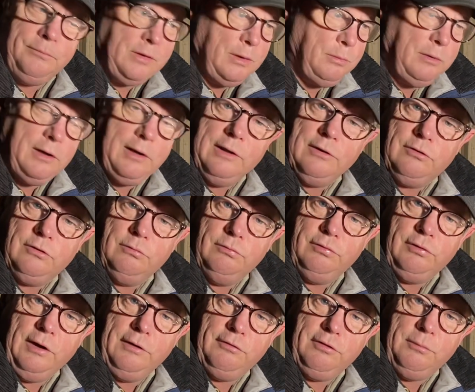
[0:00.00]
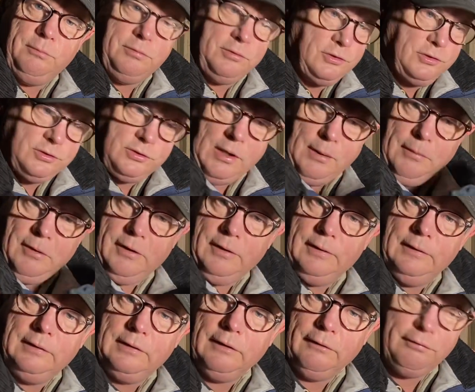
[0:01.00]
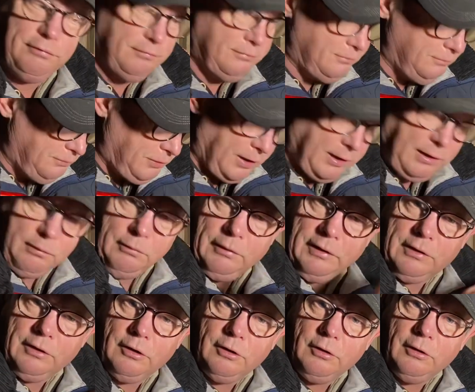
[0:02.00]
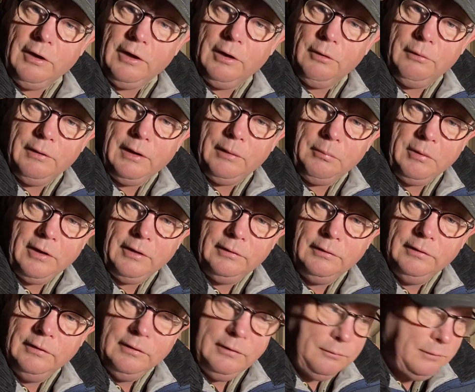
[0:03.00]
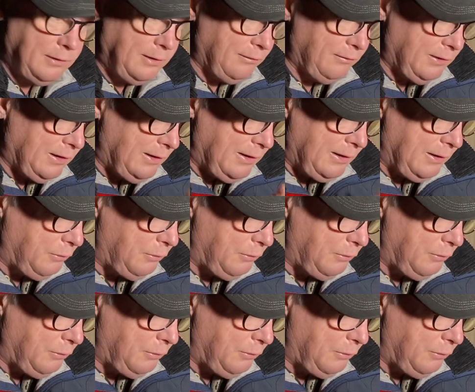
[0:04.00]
They went straight from summer to freaking winter right away, man. We never had any